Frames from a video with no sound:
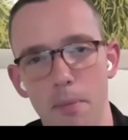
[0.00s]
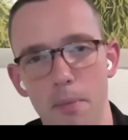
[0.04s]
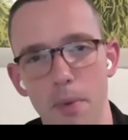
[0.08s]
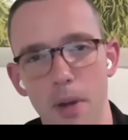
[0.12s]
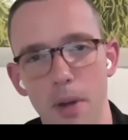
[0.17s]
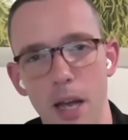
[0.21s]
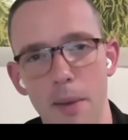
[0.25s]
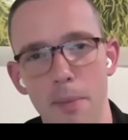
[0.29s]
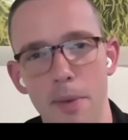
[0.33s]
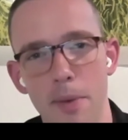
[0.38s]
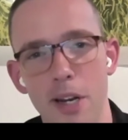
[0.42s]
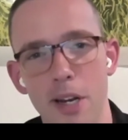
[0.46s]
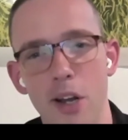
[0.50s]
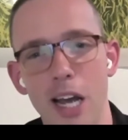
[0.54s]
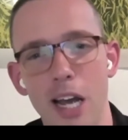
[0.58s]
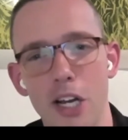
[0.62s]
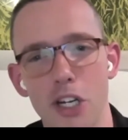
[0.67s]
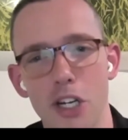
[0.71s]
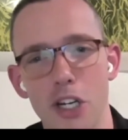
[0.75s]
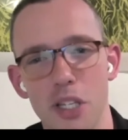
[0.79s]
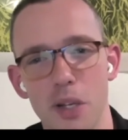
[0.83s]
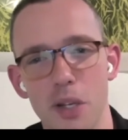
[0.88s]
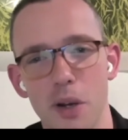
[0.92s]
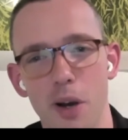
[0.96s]
I mean,
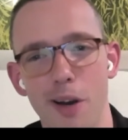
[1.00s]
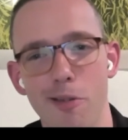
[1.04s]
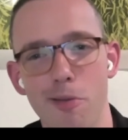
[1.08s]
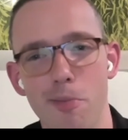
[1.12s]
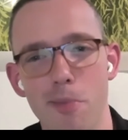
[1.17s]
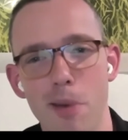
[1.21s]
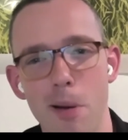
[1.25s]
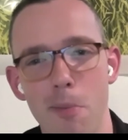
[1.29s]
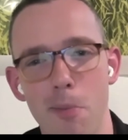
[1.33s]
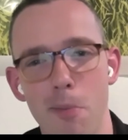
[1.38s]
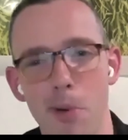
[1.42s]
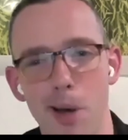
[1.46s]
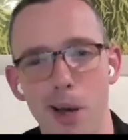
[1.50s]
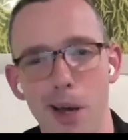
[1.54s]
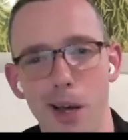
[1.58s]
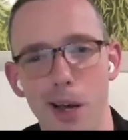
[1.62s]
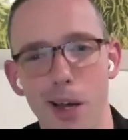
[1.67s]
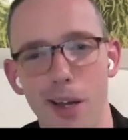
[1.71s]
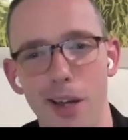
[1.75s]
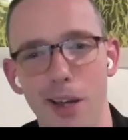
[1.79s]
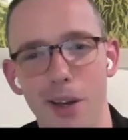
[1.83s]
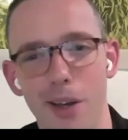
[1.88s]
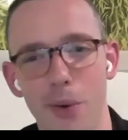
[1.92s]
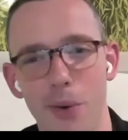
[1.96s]
actually, I remember
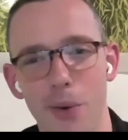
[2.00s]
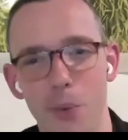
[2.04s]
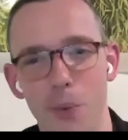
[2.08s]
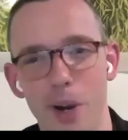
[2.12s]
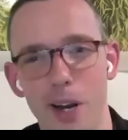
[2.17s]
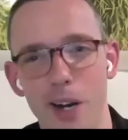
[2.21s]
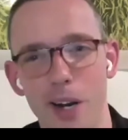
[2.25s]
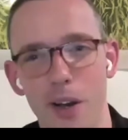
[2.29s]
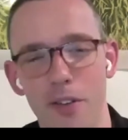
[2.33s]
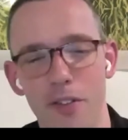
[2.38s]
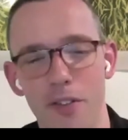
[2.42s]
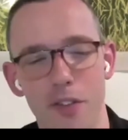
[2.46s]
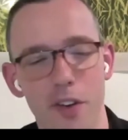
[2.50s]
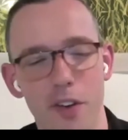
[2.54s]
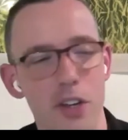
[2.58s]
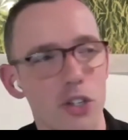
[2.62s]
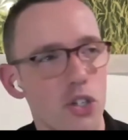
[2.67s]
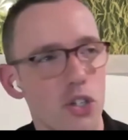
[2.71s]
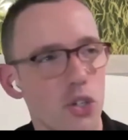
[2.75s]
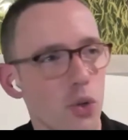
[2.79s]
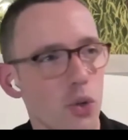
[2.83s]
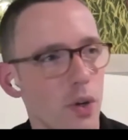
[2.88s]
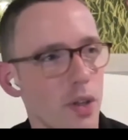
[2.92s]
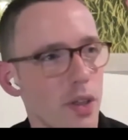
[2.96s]
when I first
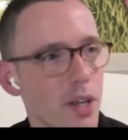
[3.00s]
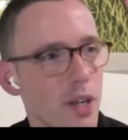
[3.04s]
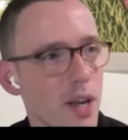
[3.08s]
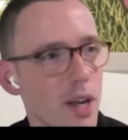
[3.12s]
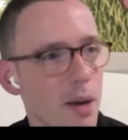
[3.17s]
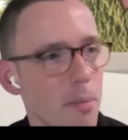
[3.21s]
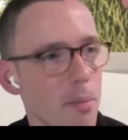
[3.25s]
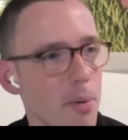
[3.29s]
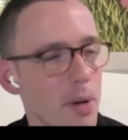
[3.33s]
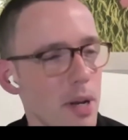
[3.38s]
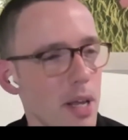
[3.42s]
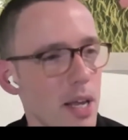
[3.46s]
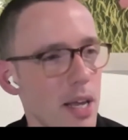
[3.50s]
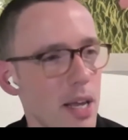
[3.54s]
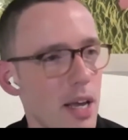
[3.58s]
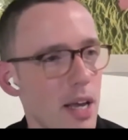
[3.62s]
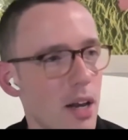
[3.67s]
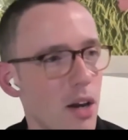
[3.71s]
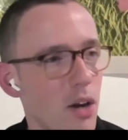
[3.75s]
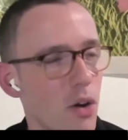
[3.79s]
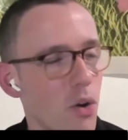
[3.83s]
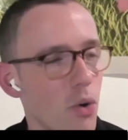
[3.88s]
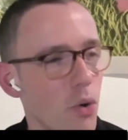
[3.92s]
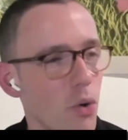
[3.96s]
joined the company, a
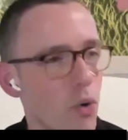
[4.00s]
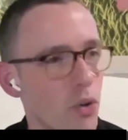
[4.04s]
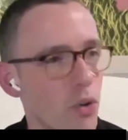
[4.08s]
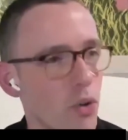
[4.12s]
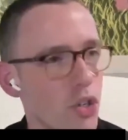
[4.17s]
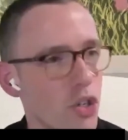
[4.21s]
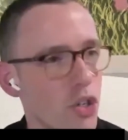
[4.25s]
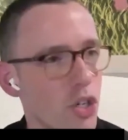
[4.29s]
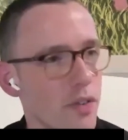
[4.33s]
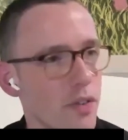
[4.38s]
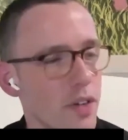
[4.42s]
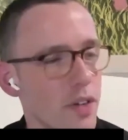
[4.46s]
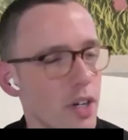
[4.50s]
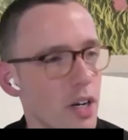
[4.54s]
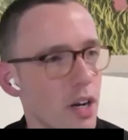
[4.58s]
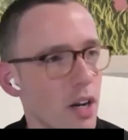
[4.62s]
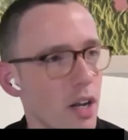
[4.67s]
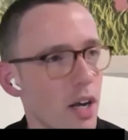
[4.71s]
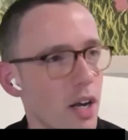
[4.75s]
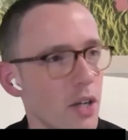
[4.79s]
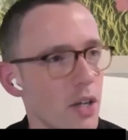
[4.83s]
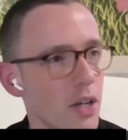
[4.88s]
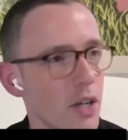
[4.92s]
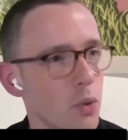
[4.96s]
launch of a
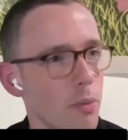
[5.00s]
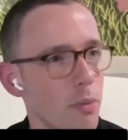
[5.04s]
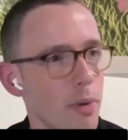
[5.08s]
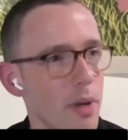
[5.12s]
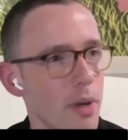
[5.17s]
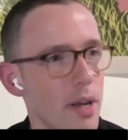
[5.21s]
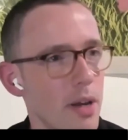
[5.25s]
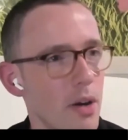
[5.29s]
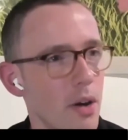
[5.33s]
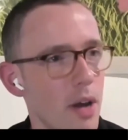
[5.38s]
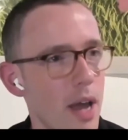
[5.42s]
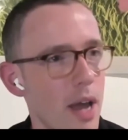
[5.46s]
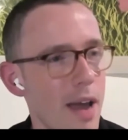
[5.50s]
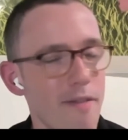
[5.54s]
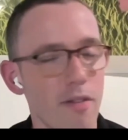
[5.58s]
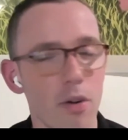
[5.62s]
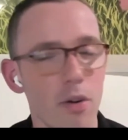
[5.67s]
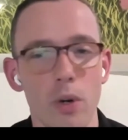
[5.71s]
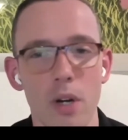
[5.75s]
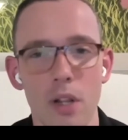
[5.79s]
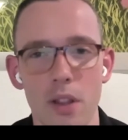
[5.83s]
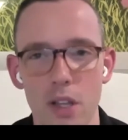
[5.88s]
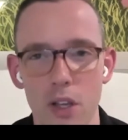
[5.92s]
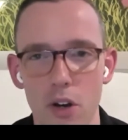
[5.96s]
class would be
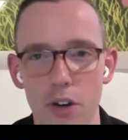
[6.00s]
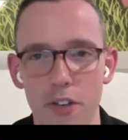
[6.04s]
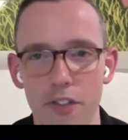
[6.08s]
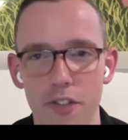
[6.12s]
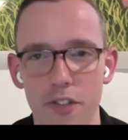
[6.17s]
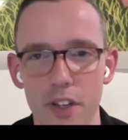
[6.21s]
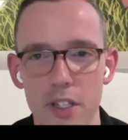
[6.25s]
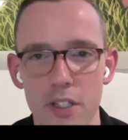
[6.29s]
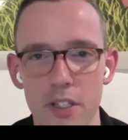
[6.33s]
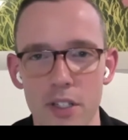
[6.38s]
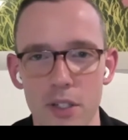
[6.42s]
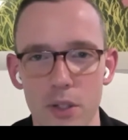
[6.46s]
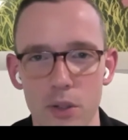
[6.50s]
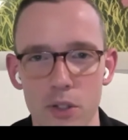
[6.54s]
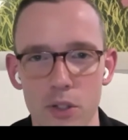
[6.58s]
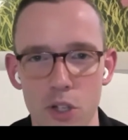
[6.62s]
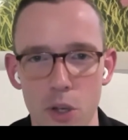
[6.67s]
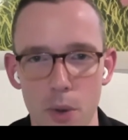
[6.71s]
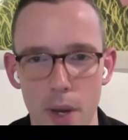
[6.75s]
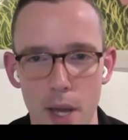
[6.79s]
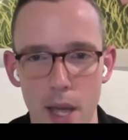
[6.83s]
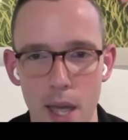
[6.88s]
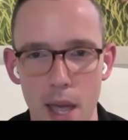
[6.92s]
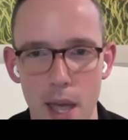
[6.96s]
everyone in the office till 2
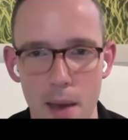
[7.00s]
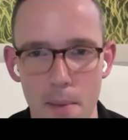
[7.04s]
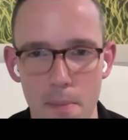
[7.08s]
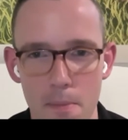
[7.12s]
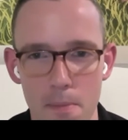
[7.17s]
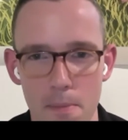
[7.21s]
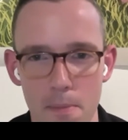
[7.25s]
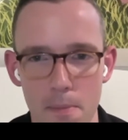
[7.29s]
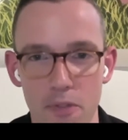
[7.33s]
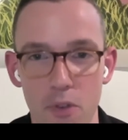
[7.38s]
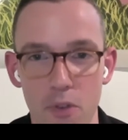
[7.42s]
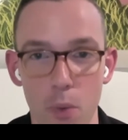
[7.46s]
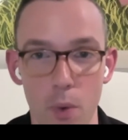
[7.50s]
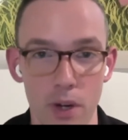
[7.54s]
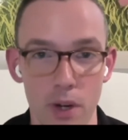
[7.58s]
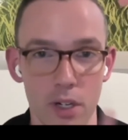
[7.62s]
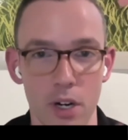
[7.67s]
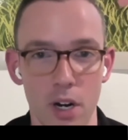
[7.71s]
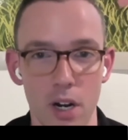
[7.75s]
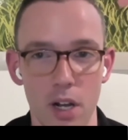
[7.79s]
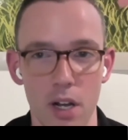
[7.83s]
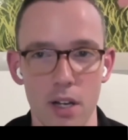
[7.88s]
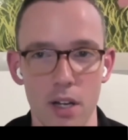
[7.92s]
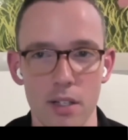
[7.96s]
a.m. for one
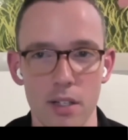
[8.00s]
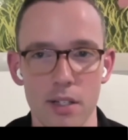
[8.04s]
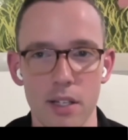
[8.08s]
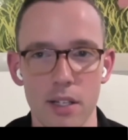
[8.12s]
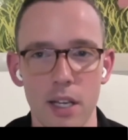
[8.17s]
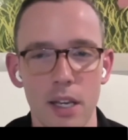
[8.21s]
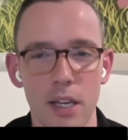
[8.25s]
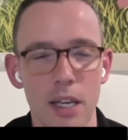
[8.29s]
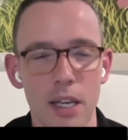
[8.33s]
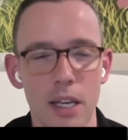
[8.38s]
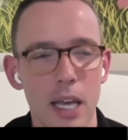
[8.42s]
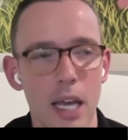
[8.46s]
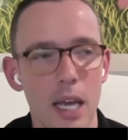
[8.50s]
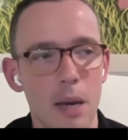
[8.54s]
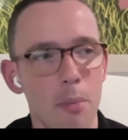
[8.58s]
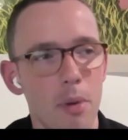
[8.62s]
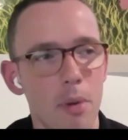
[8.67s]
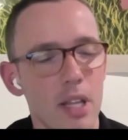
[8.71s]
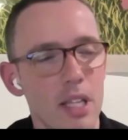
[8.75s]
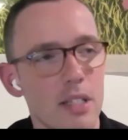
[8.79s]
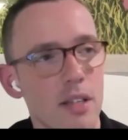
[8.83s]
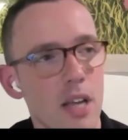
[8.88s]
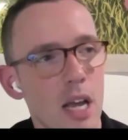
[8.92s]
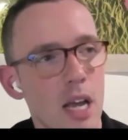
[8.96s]
class. And by
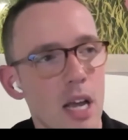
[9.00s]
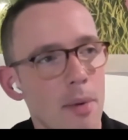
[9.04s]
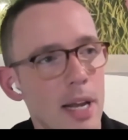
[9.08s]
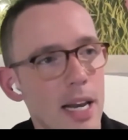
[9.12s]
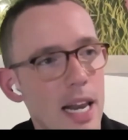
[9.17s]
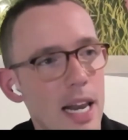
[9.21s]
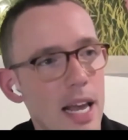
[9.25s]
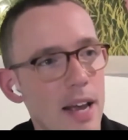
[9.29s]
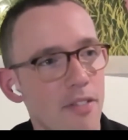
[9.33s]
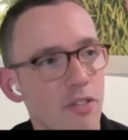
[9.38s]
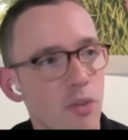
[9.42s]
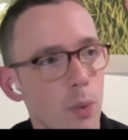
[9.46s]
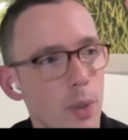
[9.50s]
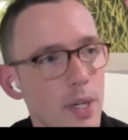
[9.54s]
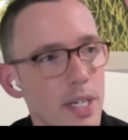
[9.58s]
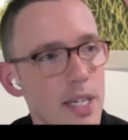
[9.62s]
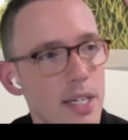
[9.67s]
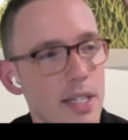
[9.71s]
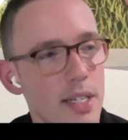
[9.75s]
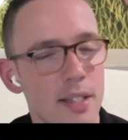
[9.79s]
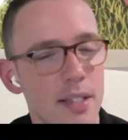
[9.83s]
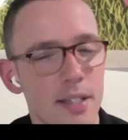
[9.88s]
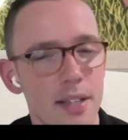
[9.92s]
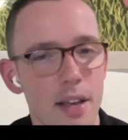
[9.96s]
the time I left, we
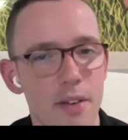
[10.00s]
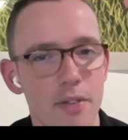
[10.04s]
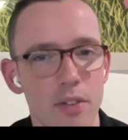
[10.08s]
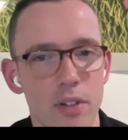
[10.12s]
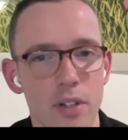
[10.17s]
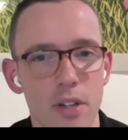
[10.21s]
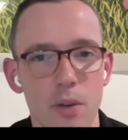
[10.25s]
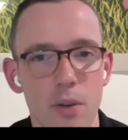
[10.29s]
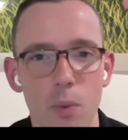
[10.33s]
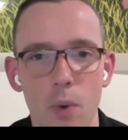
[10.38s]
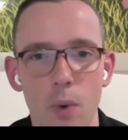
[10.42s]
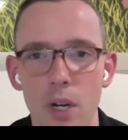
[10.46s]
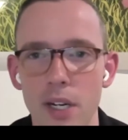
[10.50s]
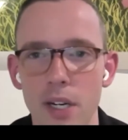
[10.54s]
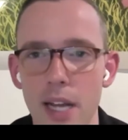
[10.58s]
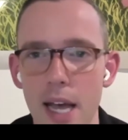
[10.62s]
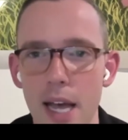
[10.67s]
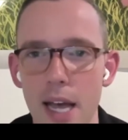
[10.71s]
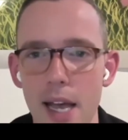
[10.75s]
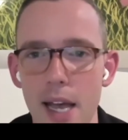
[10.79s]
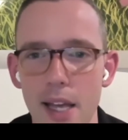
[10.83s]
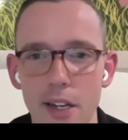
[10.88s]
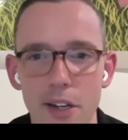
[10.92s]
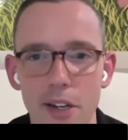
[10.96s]
did 7 in one
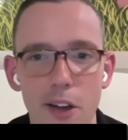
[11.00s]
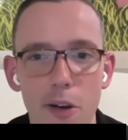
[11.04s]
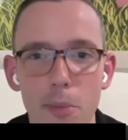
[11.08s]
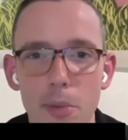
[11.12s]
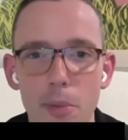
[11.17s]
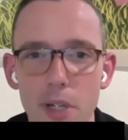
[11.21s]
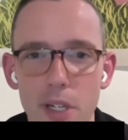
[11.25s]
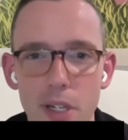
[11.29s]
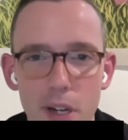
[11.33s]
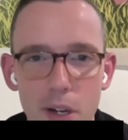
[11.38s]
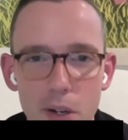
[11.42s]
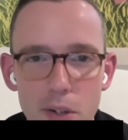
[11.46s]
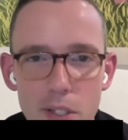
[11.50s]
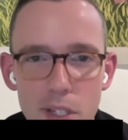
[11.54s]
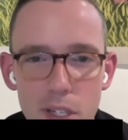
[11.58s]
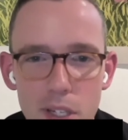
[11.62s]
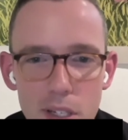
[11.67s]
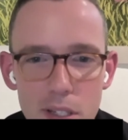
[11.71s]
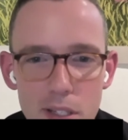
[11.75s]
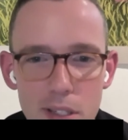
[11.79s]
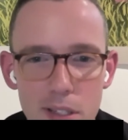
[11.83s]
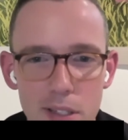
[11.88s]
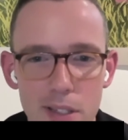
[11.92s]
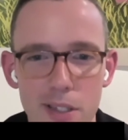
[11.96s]
day and nobody
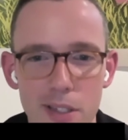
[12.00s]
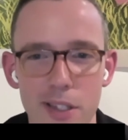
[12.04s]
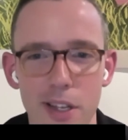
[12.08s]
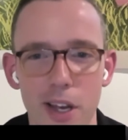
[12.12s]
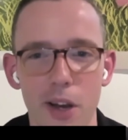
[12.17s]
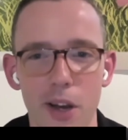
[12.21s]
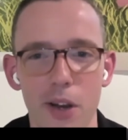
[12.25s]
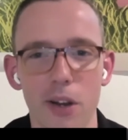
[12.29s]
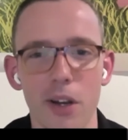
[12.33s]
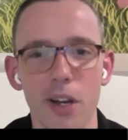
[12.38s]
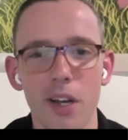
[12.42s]
noticed. And so,